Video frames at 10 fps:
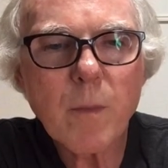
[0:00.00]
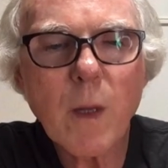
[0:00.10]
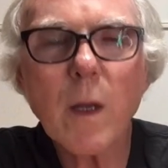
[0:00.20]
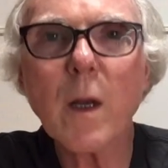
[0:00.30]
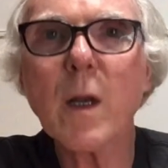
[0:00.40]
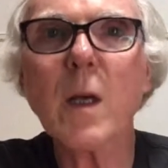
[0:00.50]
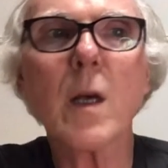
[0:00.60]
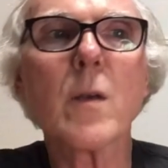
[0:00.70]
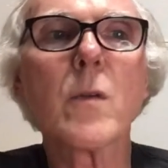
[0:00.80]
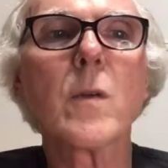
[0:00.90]
In any
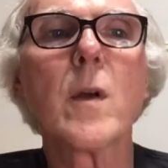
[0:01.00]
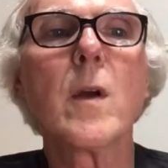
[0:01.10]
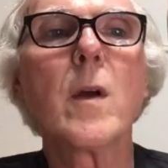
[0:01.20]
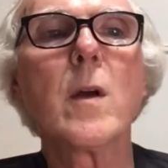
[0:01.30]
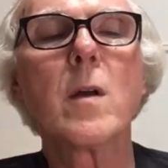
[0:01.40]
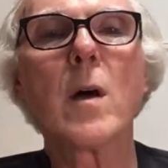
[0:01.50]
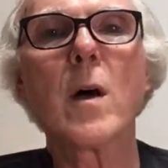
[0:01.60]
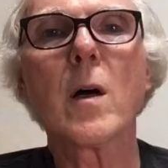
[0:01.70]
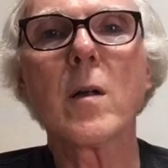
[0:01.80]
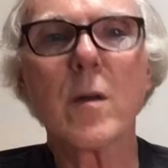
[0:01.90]
case,
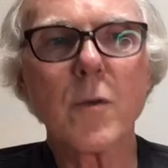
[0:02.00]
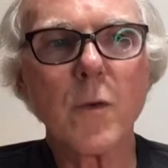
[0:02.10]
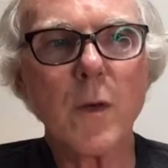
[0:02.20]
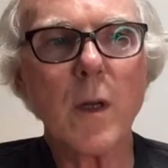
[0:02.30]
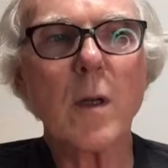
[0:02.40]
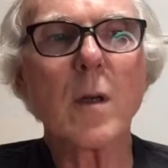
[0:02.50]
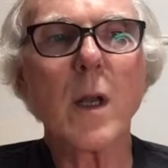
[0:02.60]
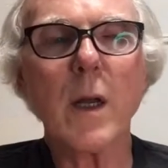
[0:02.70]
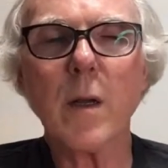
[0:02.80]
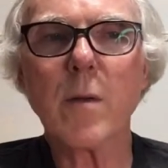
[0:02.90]
interesting
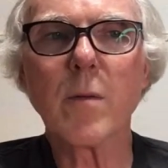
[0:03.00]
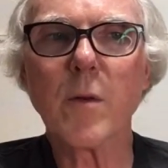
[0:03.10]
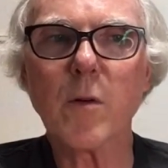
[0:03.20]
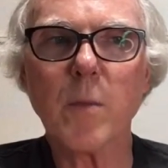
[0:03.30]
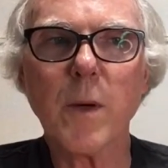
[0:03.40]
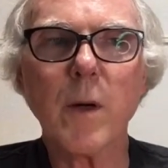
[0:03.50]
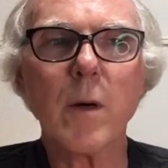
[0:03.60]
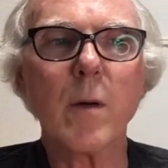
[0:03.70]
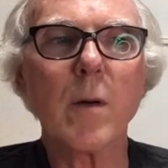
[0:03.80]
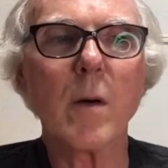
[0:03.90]
light fruit
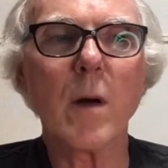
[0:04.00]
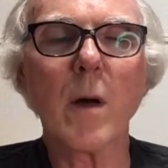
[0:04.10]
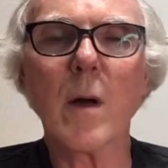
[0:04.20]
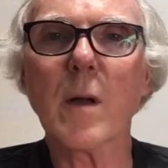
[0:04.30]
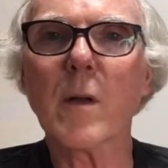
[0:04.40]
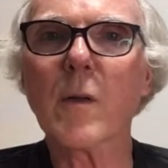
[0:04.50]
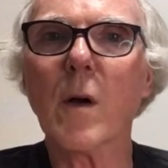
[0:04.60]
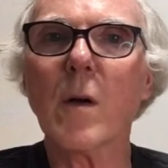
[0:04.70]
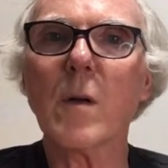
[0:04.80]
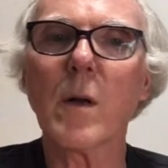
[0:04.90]
beer. It's
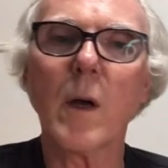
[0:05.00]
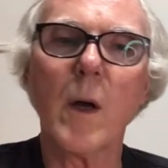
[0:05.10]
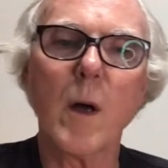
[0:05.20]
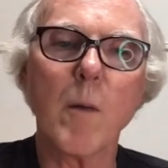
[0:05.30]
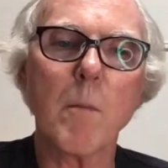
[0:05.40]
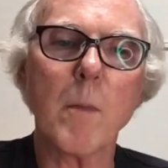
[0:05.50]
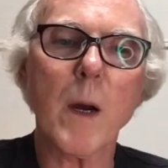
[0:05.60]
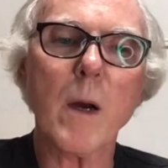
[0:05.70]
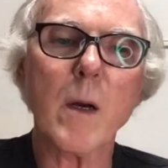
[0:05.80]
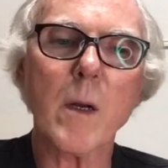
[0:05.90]
called
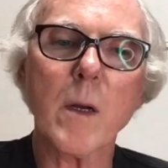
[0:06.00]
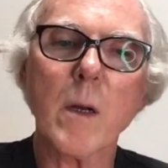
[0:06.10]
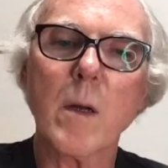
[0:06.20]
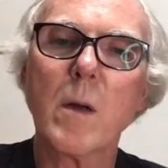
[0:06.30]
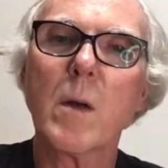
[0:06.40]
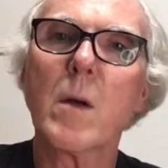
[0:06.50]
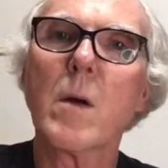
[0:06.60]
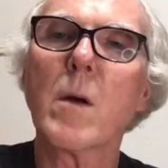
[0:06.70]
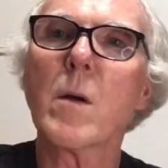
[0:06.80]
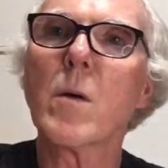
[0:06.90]
Baeren
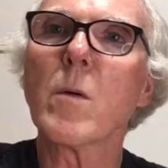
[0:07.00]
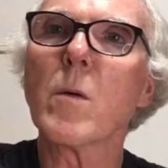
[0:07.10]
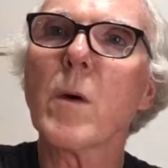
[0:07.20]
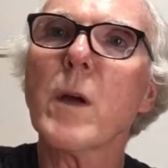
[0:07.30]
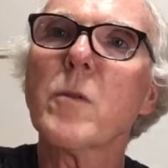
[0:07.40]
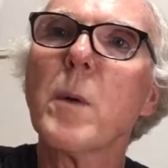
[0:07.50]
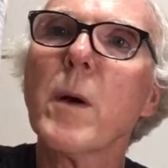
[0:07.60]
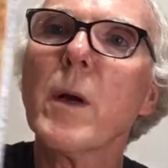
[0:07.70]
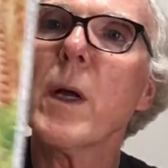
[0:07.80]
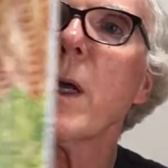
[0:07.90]
Raspberry